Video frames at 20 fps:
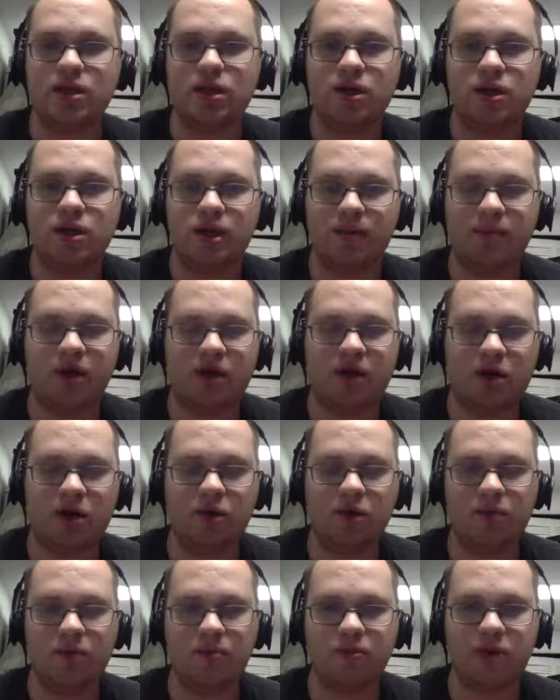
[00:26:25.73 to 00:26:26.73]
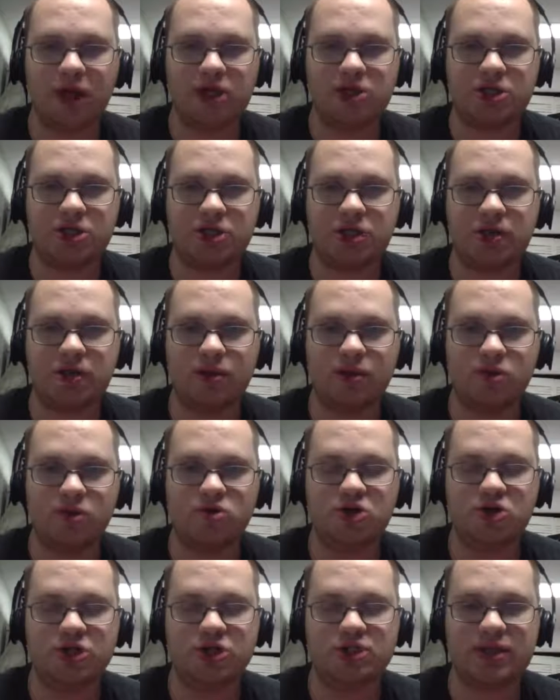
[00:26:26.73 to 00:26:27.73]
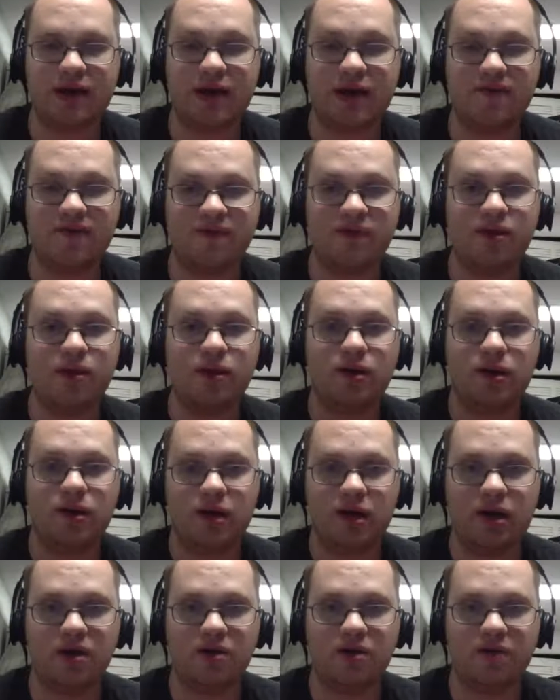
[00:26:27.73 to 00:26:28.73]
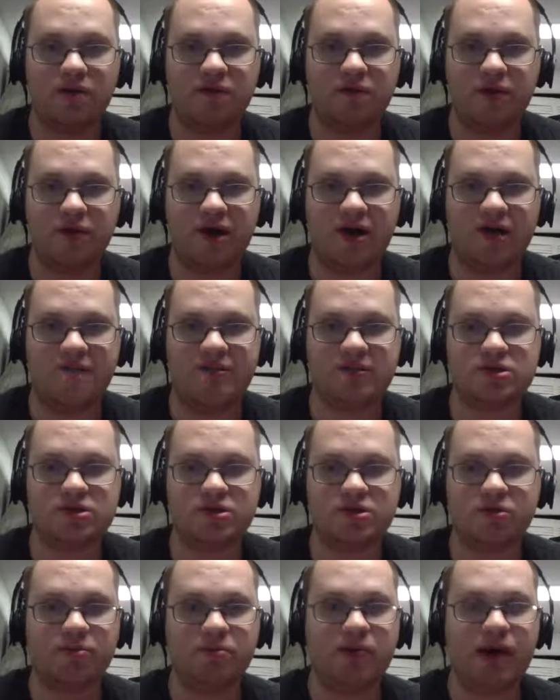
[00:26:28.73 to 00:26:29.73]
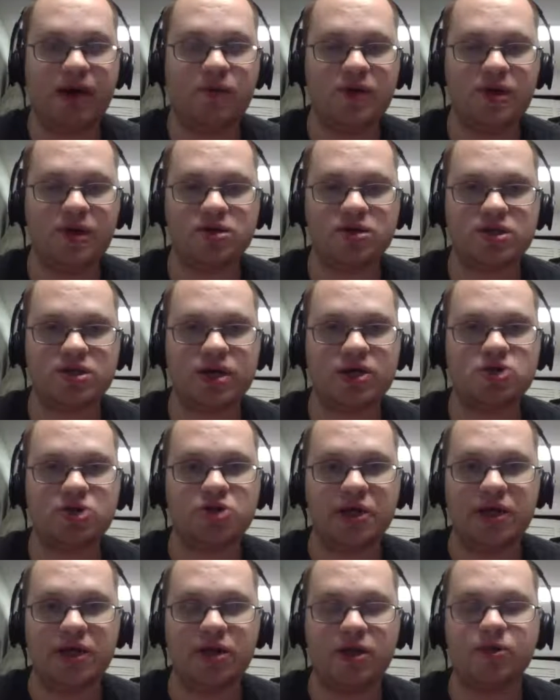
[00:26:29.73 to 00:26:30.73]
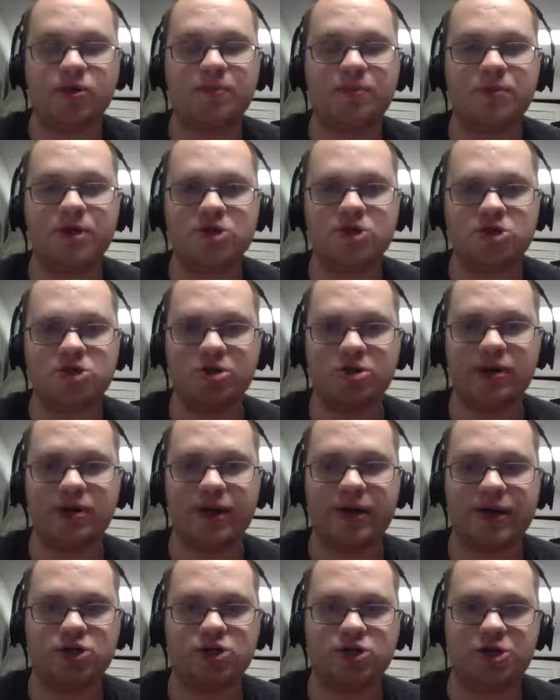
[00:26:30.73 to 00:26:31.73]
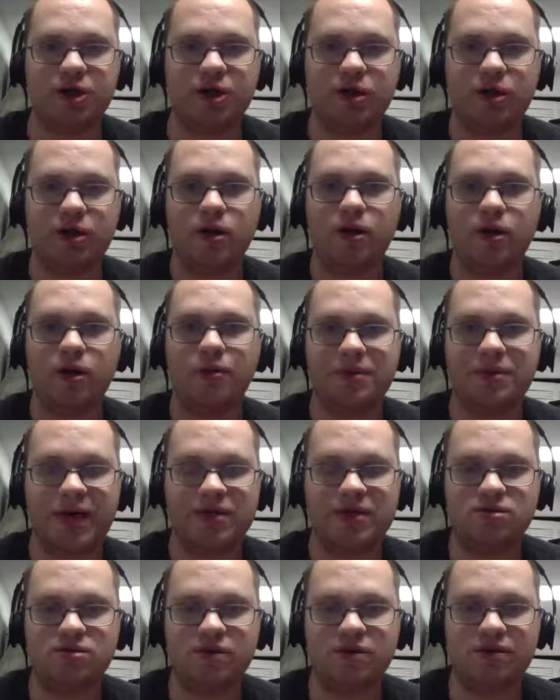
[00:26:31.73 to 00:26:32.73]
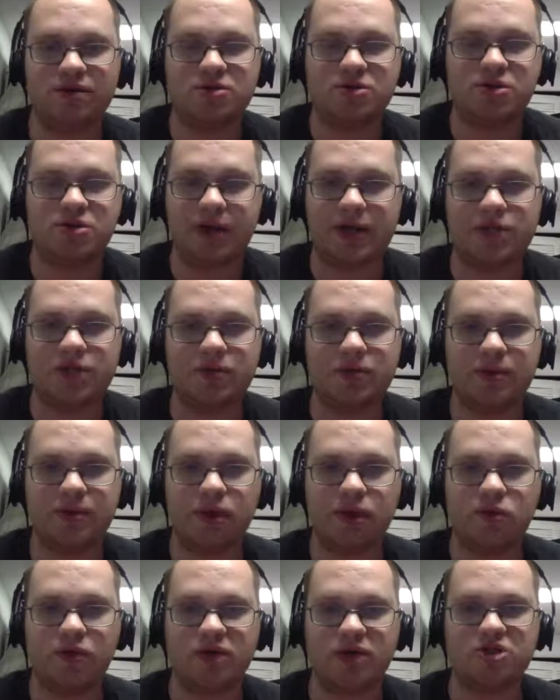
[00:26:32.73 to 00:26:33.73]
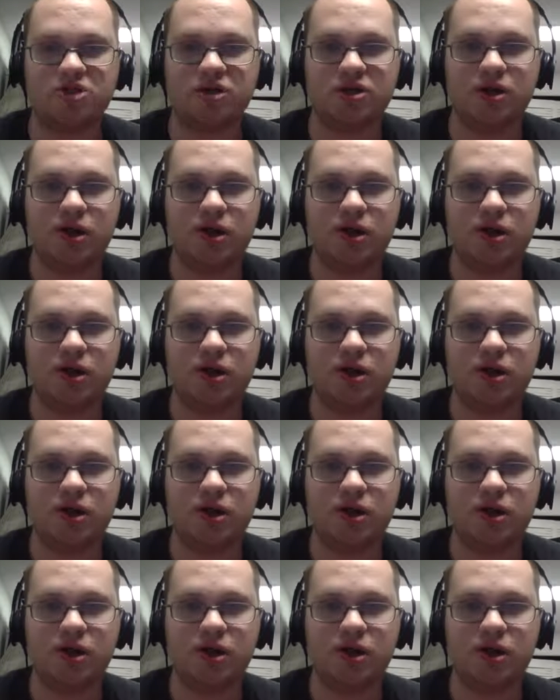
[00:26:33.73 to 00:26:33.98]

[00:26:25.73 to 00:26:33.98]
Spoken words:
can make a good impression on the coaching staff and on the front office. So with Matt Wieters' contract either up this year or next year, the Nats going to have to start answering that question.